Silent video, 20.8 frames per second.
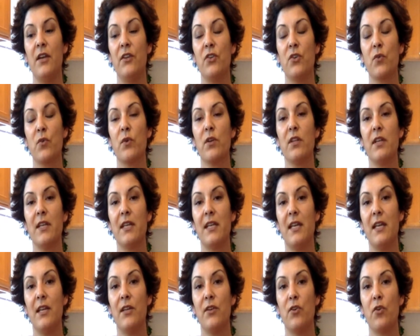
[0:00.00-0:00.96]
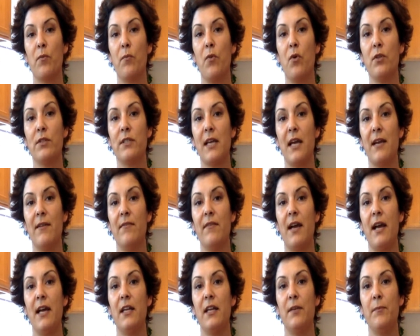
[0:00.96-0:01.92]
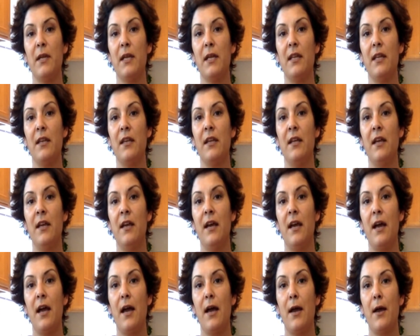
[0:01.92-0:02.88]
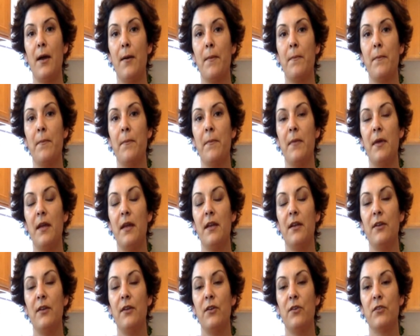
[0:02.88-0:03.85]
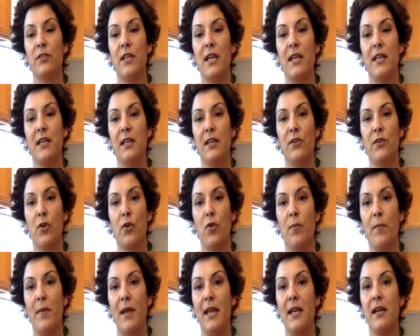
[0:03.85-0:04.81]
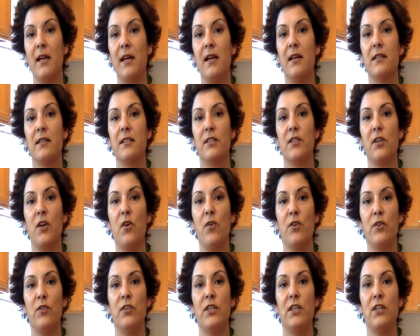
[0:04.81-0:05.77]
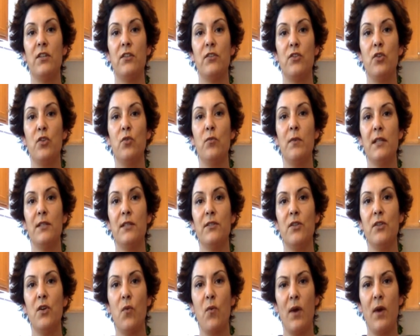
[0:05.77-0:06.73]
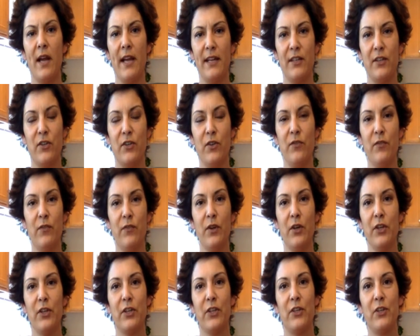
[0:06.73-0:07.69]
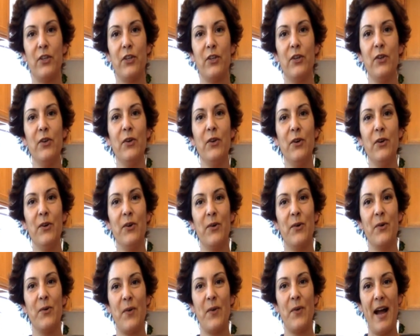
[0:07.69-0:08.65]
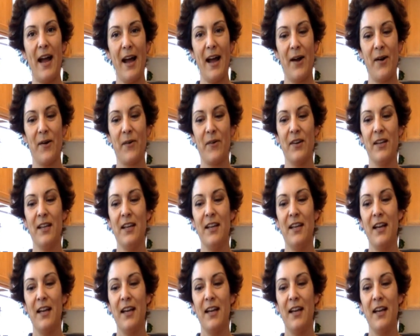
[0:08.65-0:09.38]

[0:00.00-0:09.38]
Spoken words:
and you're really getting your multivitamin, you're taking your omegas. Oh, you did 2 months no wine. Good for you. Wow.